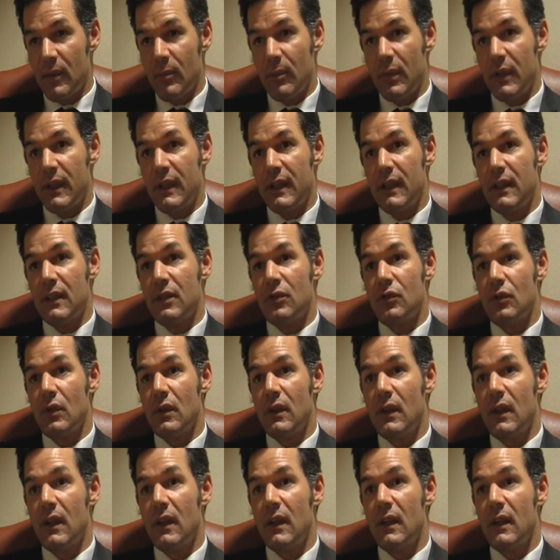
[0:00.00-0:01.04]
but it is
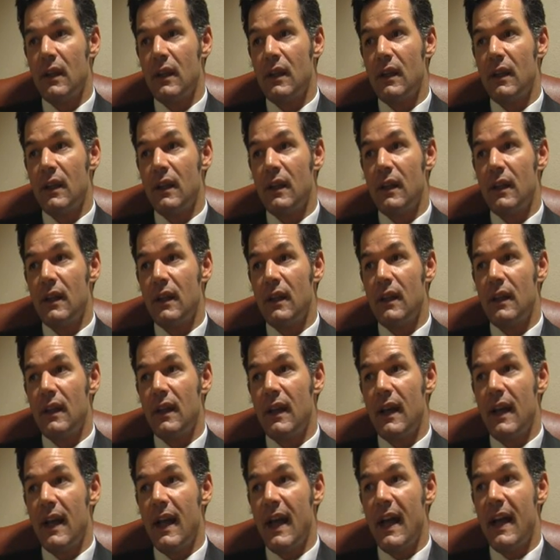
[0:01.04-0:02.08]

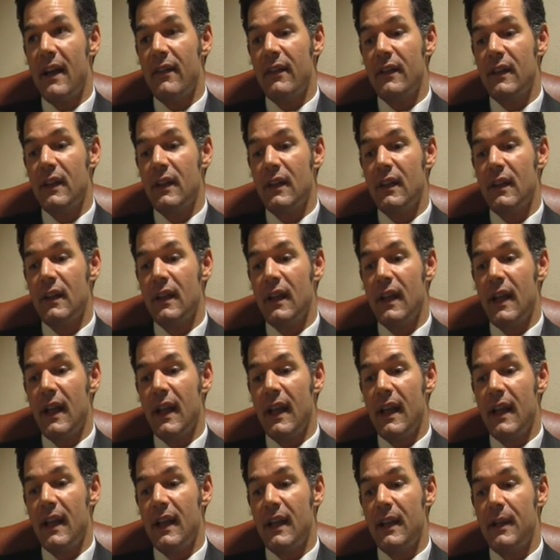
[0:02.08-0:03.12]
having
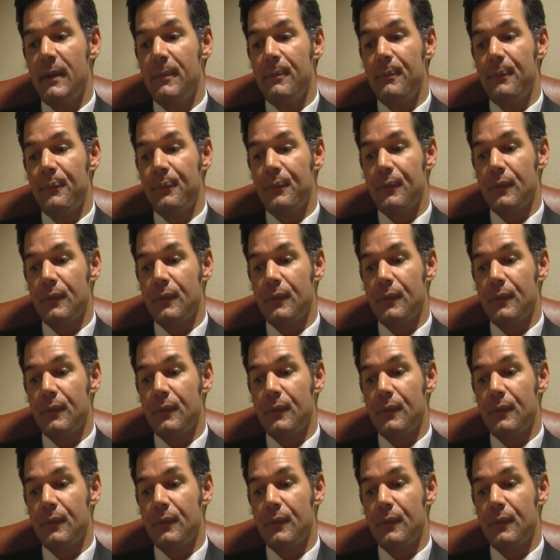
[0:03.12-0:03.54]
an